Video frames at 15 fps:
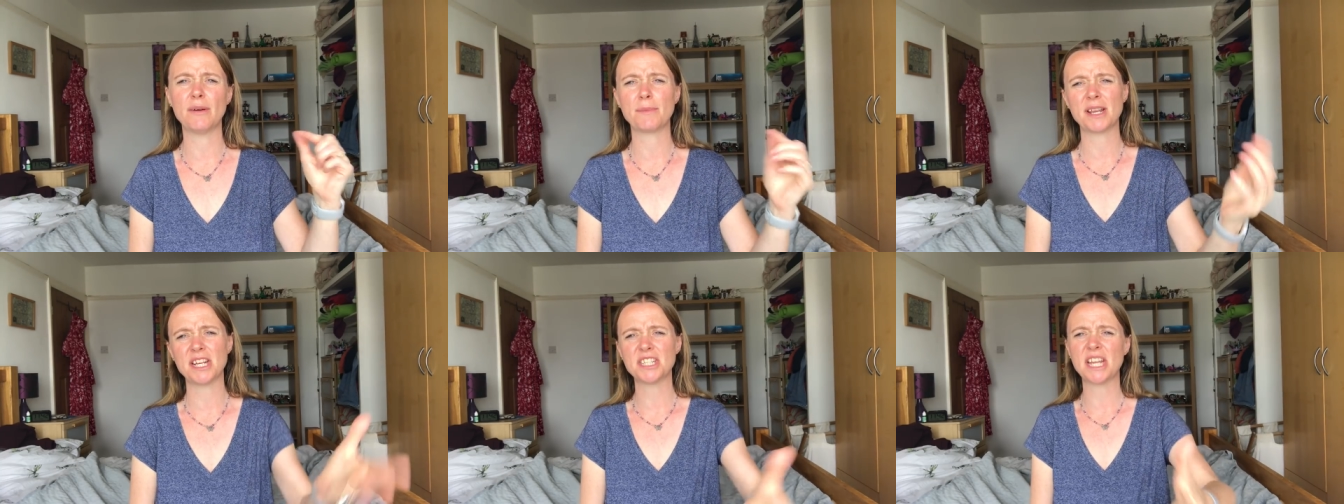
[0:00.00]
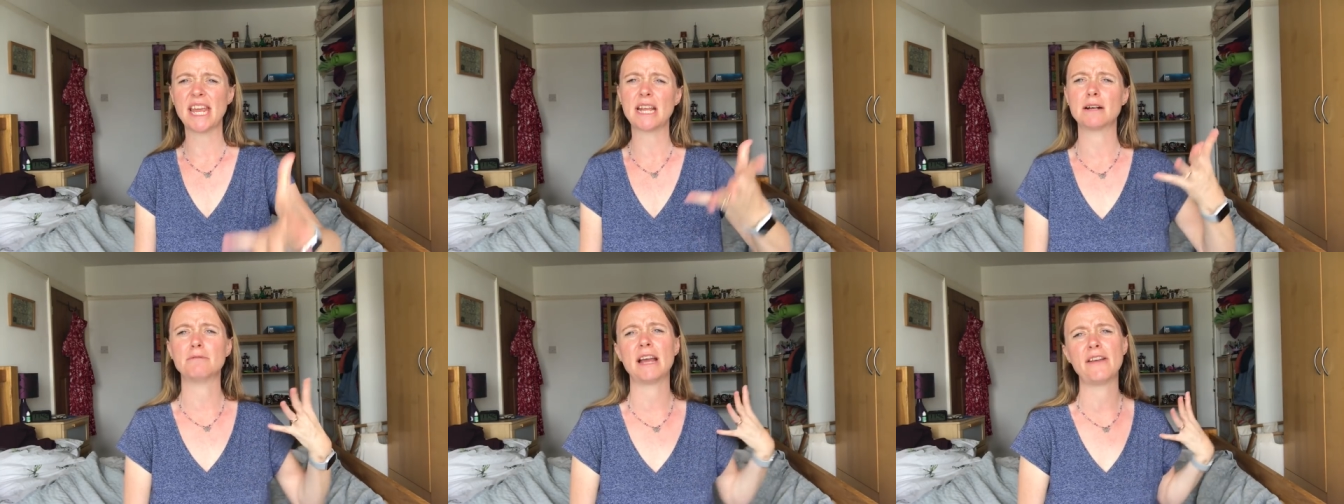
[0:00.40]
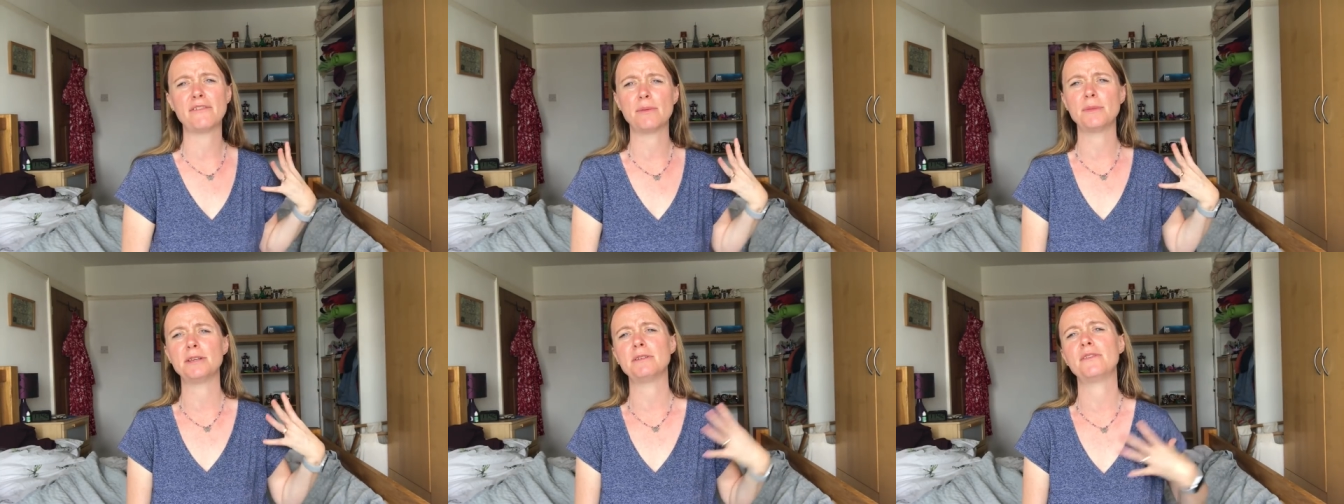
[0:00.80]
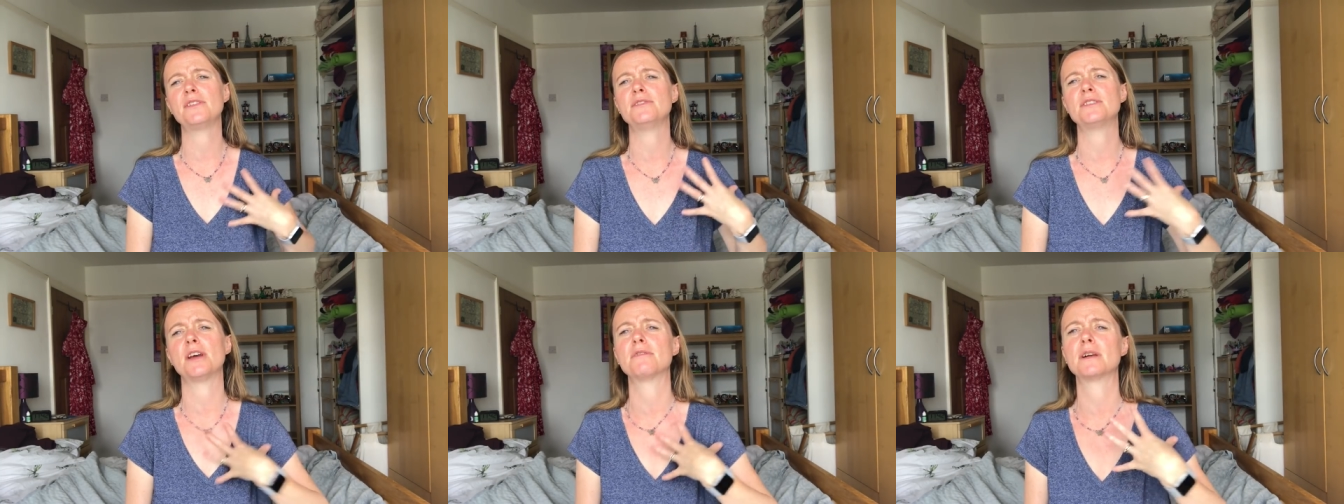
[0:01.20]
I'm going to take away from you if
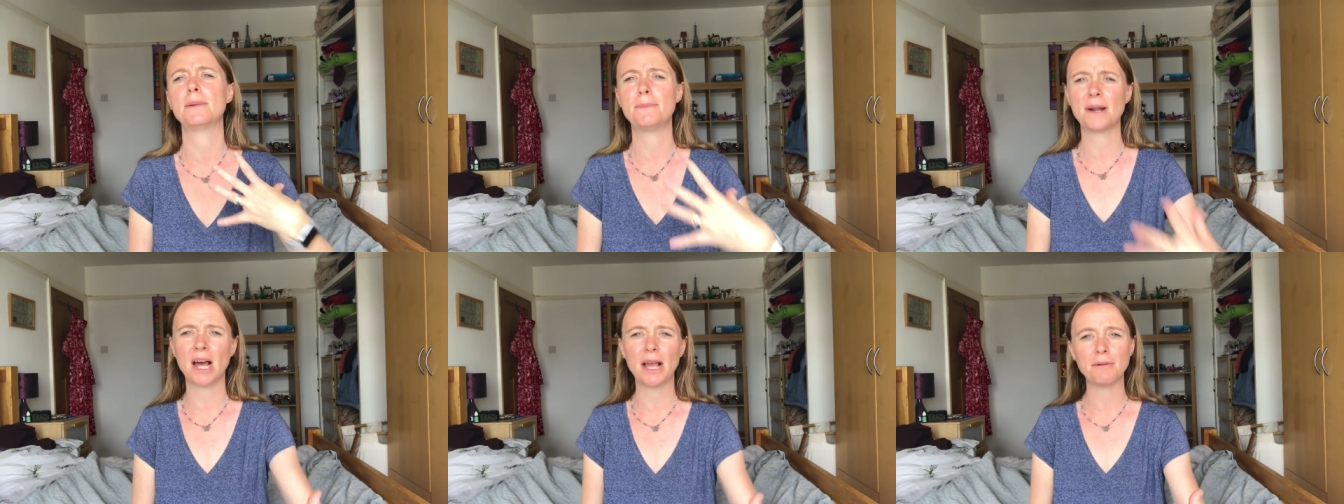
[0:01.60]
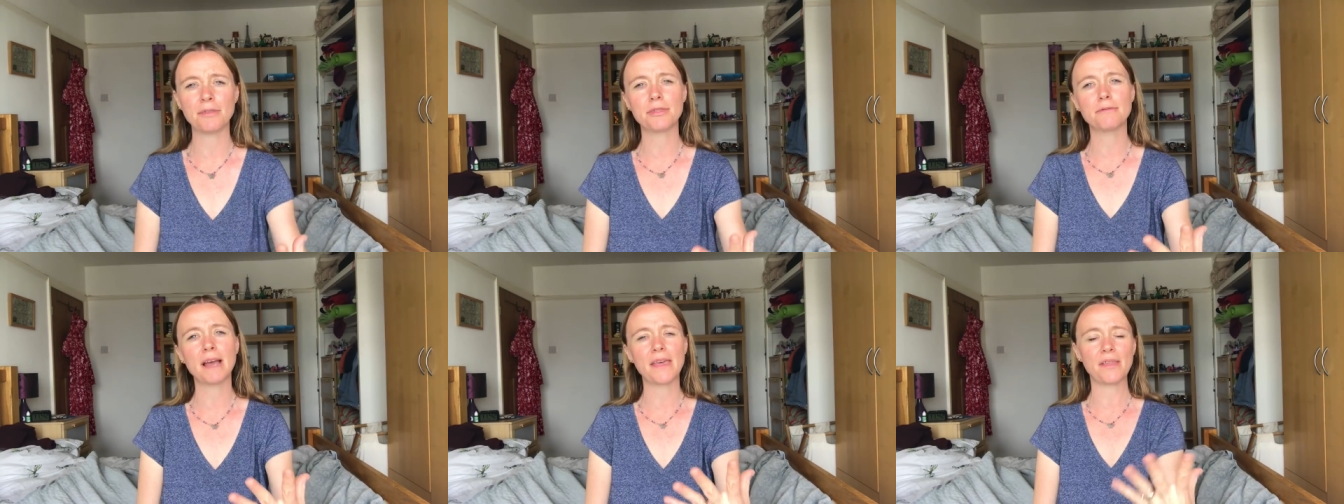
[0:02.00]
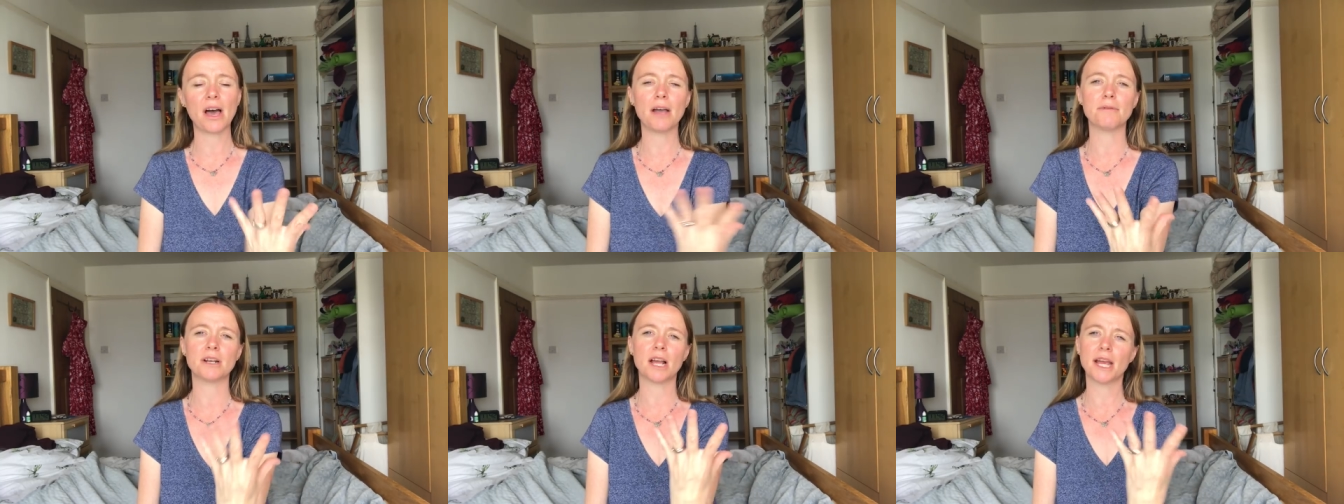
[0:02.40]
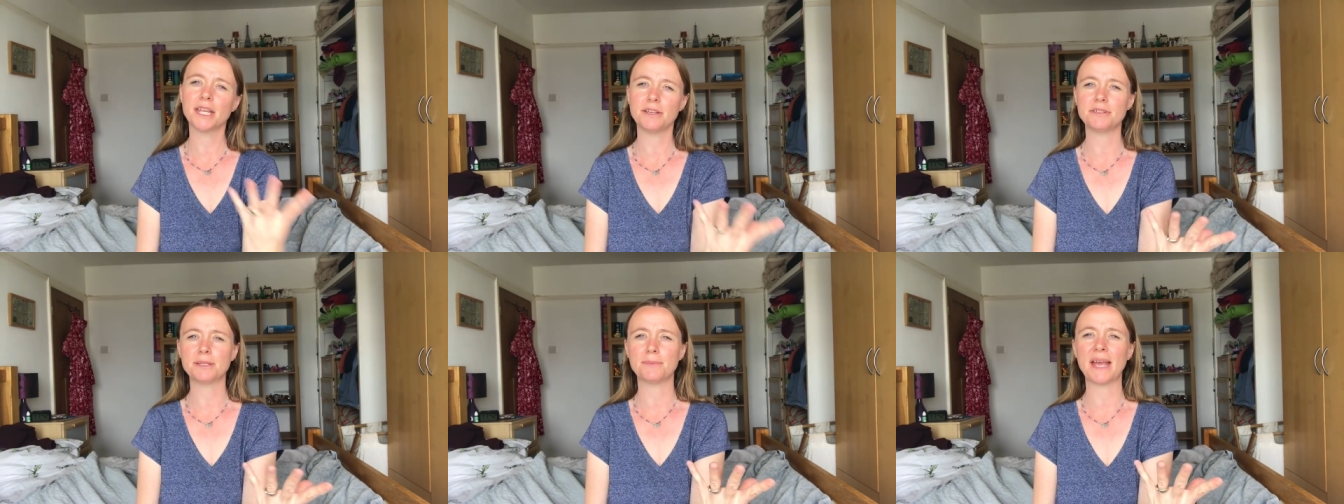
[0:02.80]
you don't comply with the way that I would like
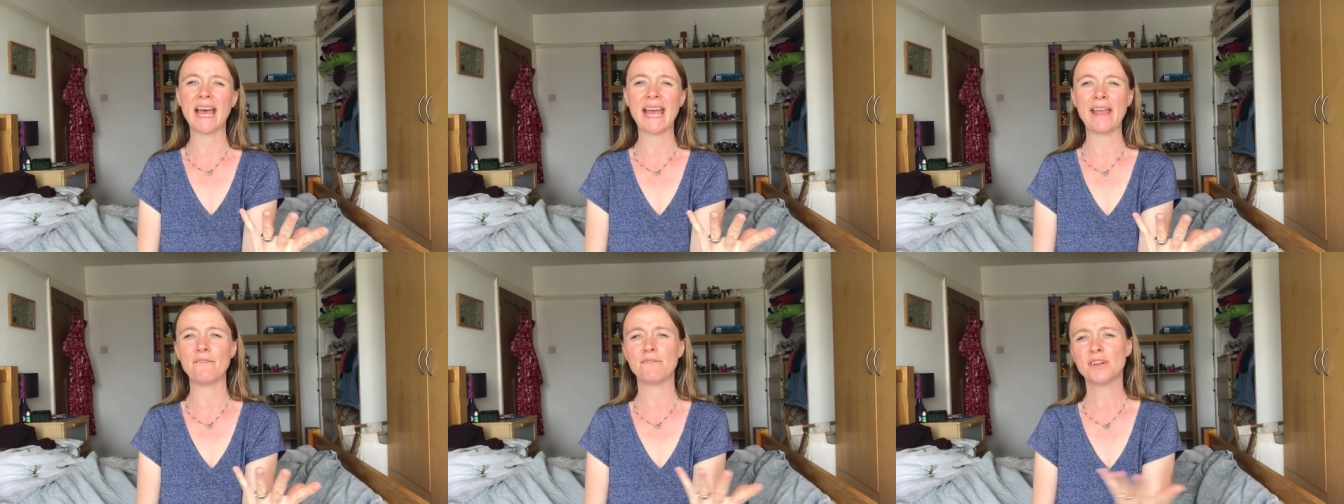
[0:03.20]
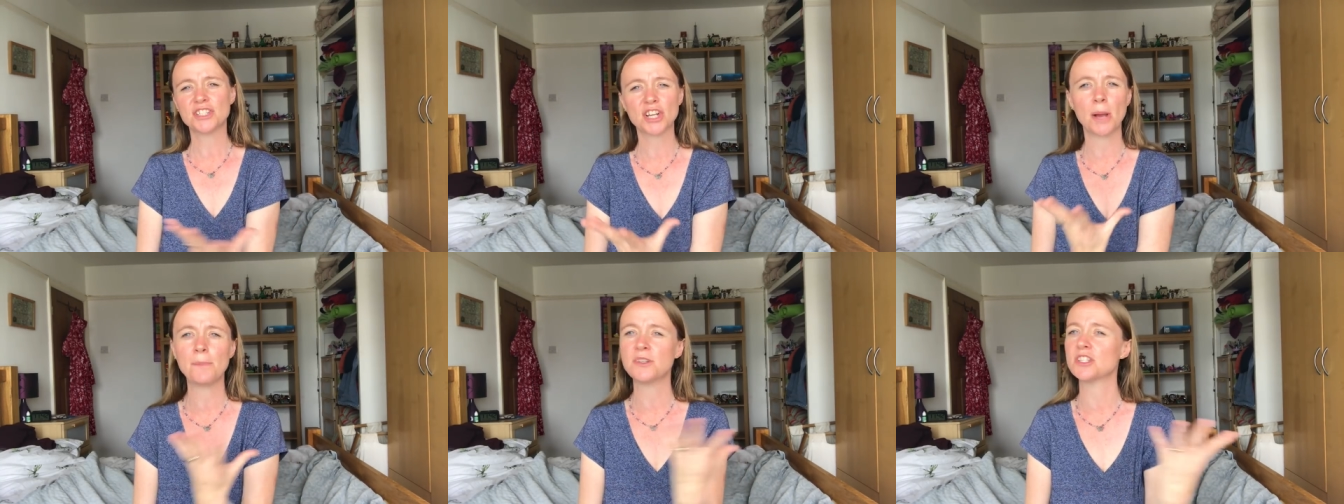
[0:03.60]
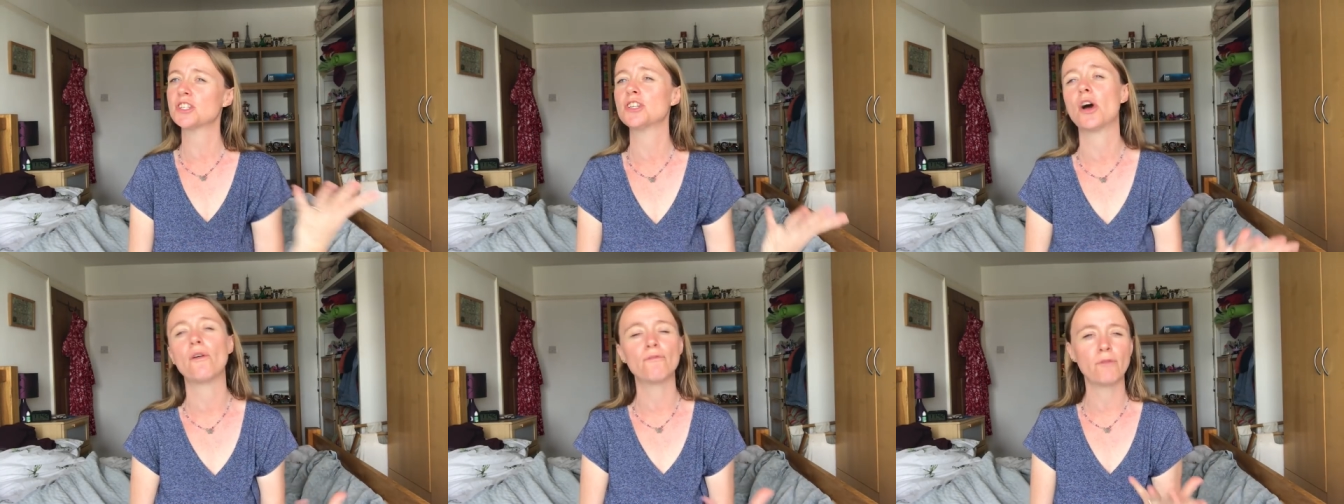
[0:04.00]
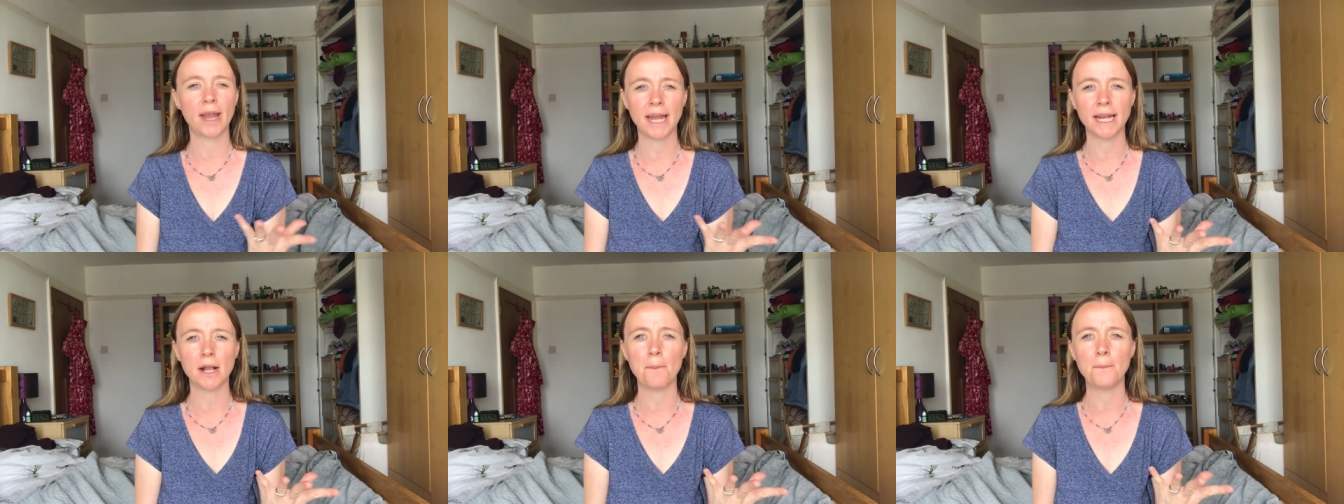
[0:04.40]
you to behave, which I'm just not
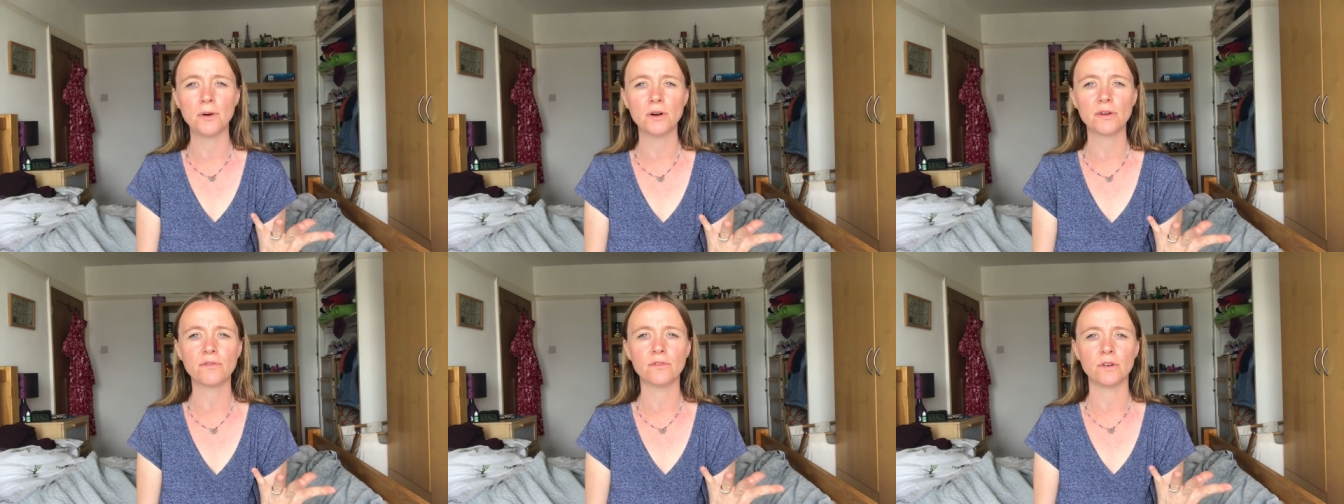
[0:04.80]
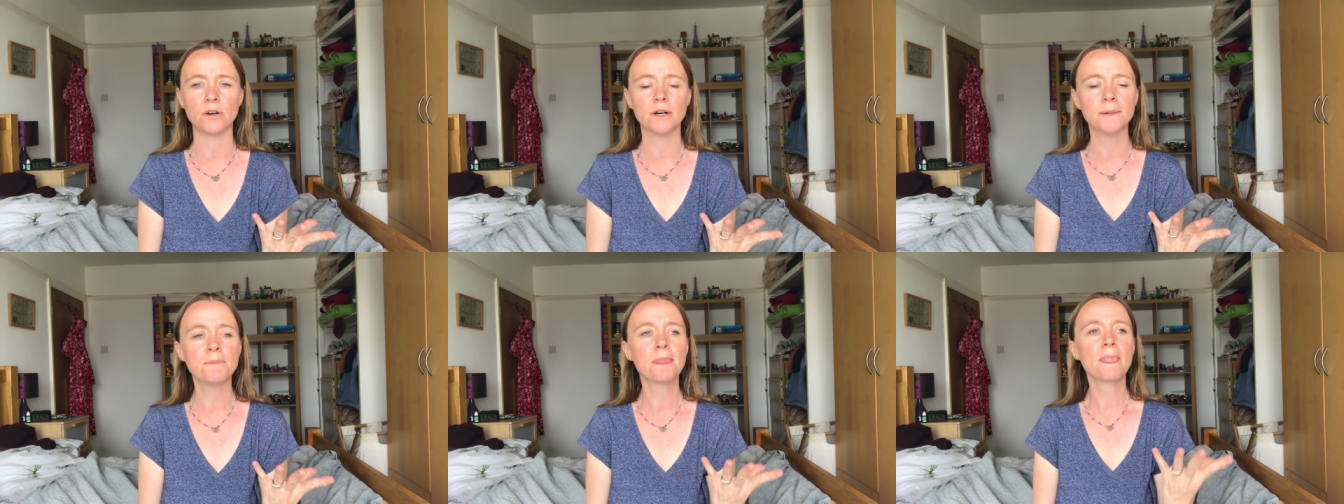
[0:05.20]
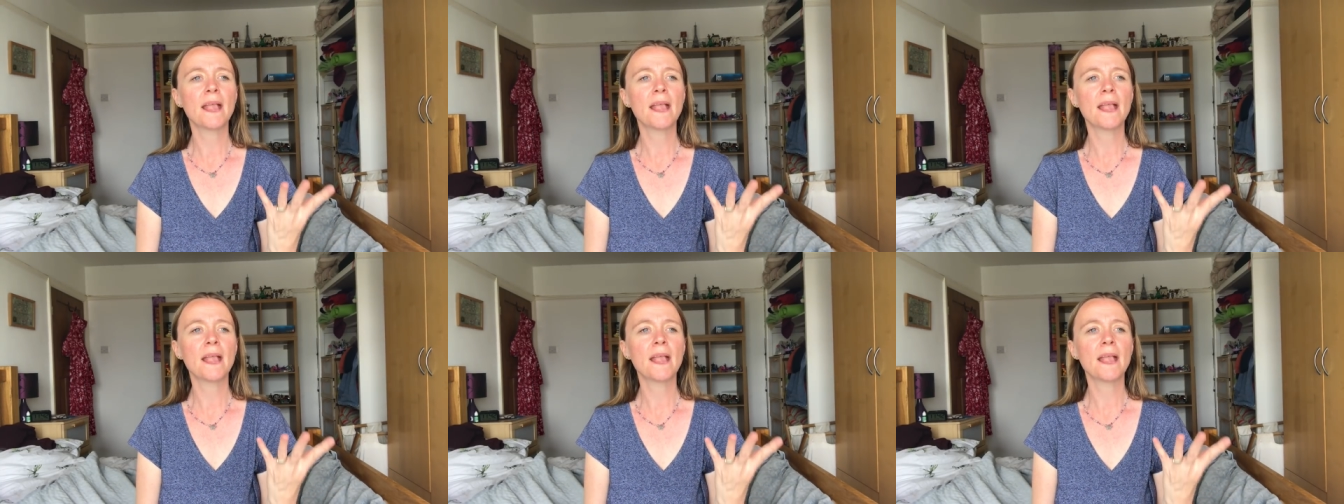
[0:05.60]
really on board for.